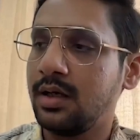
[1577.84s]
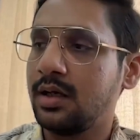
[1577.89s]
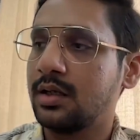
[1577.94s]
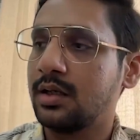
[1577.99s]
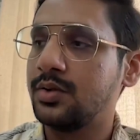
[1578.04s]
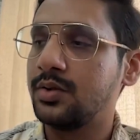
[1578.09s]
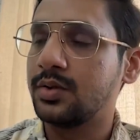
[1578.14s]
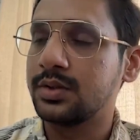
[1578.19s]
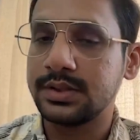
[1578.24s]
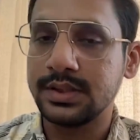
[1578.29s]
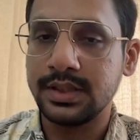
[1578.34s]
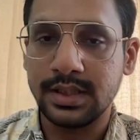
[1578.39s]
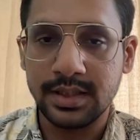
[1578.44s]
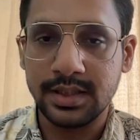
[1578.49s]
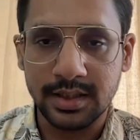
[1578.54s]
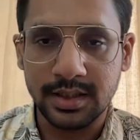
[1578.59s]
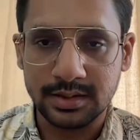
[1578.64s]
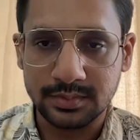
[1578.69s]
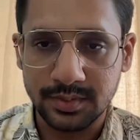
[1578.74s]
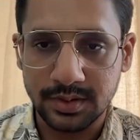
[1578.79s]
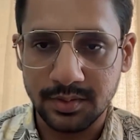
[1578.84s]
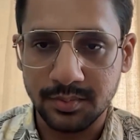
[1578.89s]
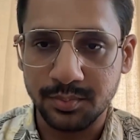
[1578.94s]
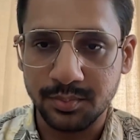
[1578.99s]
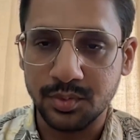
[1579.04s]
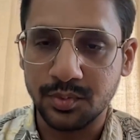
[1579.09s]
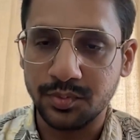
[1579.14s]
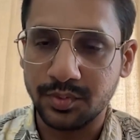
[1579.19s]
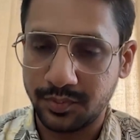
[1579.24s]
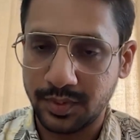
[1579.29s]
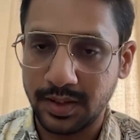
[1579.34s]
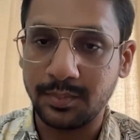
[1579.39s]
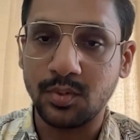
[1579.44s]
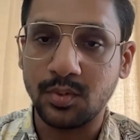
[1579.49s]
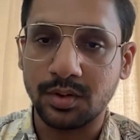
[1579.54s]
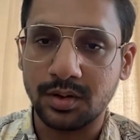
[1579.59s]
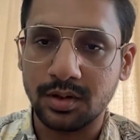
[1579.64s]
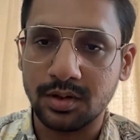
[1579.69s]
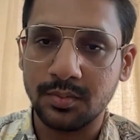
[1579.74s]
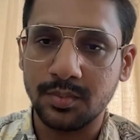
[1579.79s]
Your CTRs will improve. If I'm
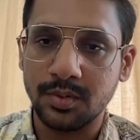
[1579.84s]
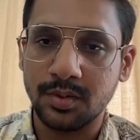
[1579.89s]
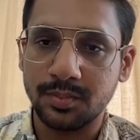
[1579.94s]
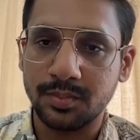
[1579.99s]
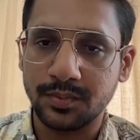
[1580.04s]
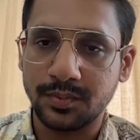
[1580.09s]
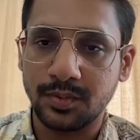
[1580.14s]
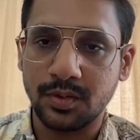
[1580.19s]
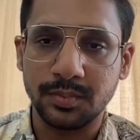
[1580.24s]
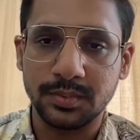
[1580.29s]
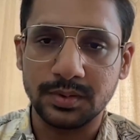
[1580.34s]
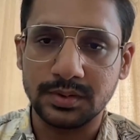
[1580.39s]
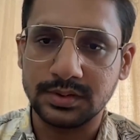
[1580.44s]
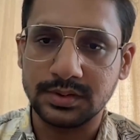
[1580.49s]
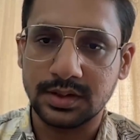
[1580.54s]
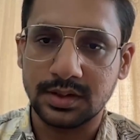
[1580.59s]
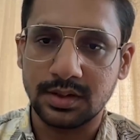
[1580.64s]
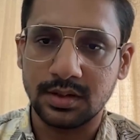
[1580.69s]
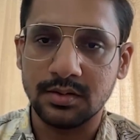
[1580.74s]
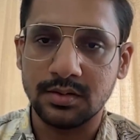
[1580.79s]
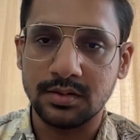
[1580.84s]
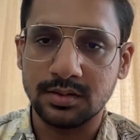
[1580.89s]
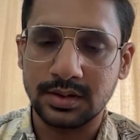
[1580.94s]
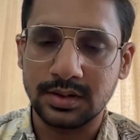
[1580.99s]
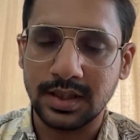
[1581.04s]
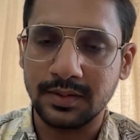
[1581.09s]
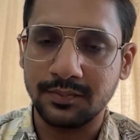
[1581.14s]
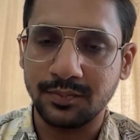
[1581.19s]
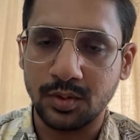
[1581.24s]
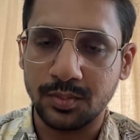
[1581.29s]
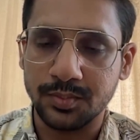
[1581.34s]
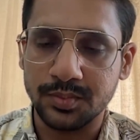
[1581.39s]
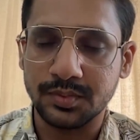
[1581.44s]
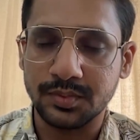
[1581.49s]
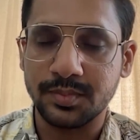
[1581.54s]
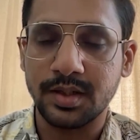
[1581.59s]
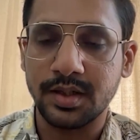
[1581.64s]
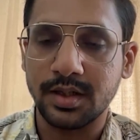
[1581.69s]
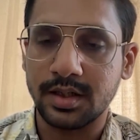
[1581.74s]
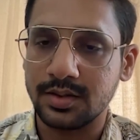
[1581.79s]
talking about performance and other forms of
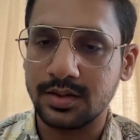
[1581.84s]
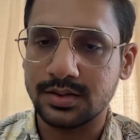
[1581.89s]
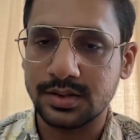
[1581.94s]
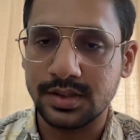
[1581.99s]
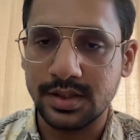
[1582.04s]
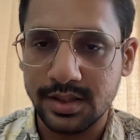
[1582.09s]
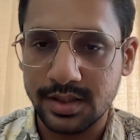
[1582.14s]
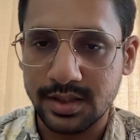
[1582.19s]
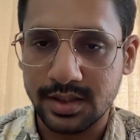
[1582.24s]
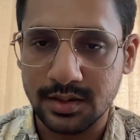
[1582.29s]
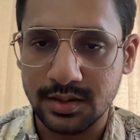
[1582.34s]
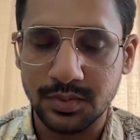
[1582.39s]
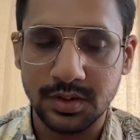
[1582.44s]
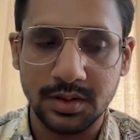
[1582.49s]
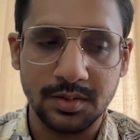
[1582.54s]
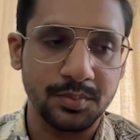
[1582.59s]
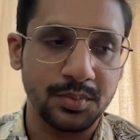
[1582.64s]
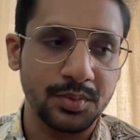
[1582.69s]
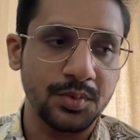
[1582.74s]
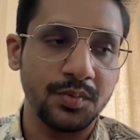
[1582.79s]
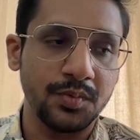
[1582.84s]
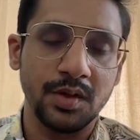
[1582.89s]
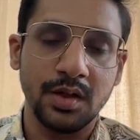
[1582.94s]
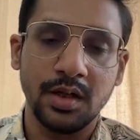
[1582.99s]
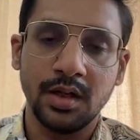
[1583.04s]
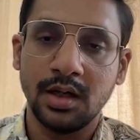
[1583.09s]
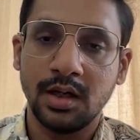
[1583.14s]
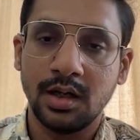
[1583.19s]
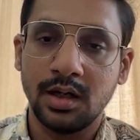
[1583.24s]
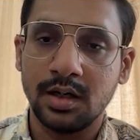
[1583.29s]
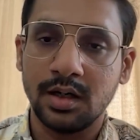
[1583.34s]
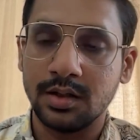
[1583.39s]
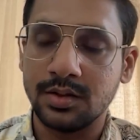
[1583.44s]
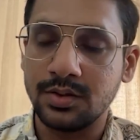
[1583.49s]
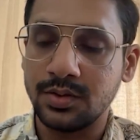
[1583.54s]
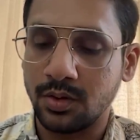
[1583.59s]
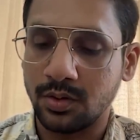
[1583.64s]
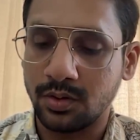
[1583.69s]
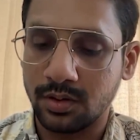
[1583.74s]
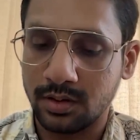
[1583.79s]
marketing, your CTRs will improve.
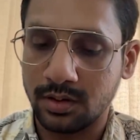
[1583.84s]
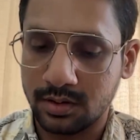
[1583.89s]
Your